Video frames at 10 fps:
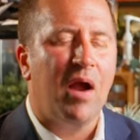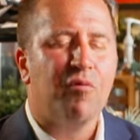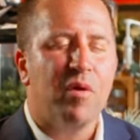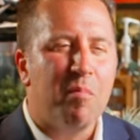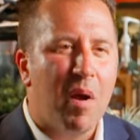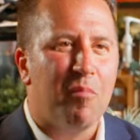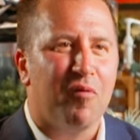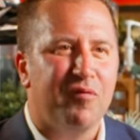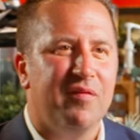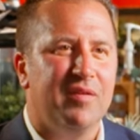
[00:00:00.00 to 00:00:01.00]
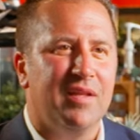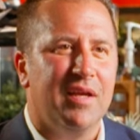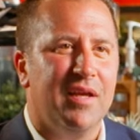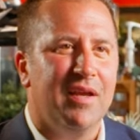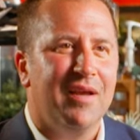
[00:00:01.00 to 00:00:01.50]
I remember
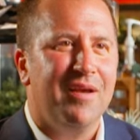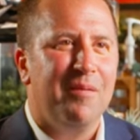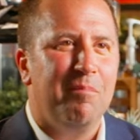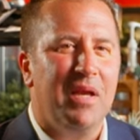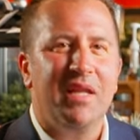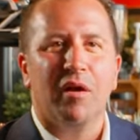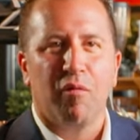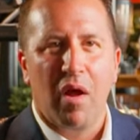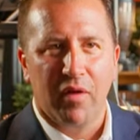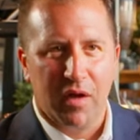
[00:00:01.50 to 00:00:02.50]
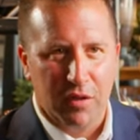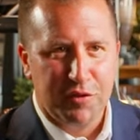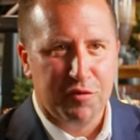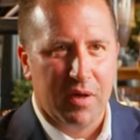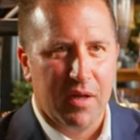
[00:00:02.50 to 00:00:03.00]
vividly media around the
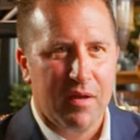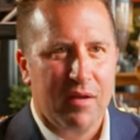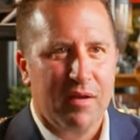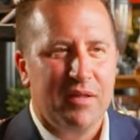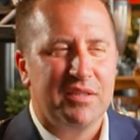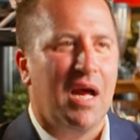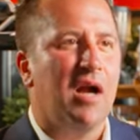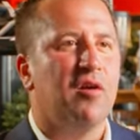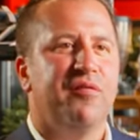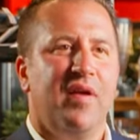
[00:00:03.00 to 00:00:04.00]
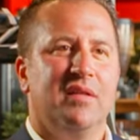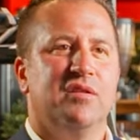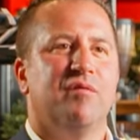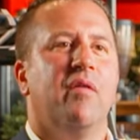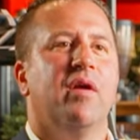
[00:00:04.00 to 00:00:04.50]
country, soccer
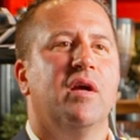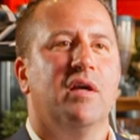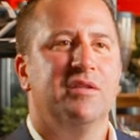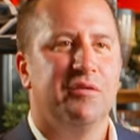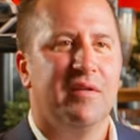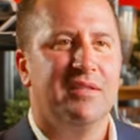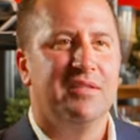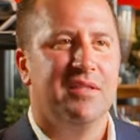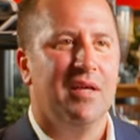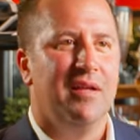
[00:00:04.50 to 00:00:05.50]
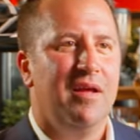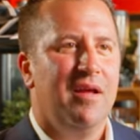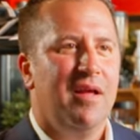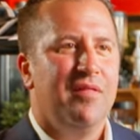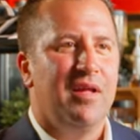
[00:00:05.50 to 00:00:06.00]
fans around the country that said,
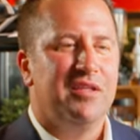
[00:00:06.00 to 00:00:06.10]
they